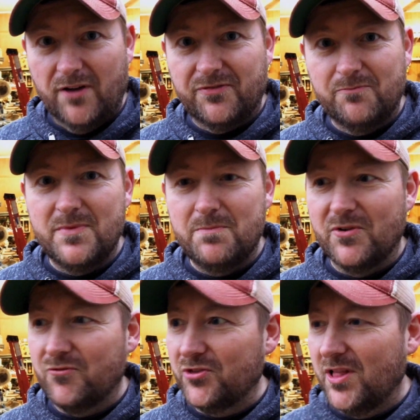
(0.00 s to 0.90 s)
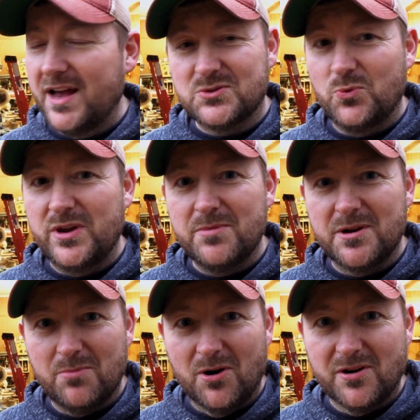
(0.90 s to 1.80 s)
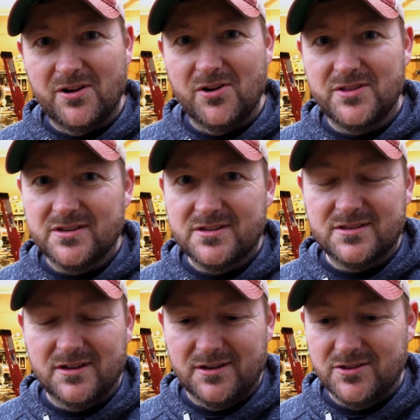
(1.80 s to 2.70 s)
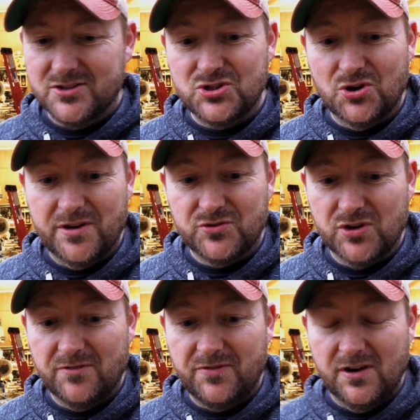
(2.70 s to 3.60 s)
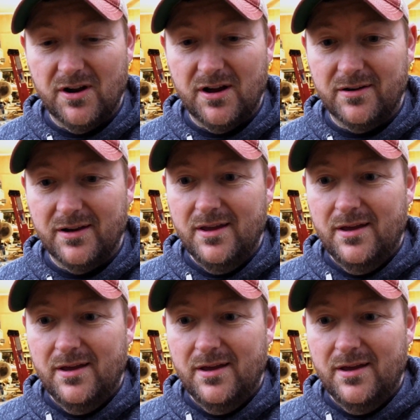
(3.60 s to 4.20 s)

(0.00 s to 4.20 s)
I've been for the last week been embarking on this this journey of trying to figure out,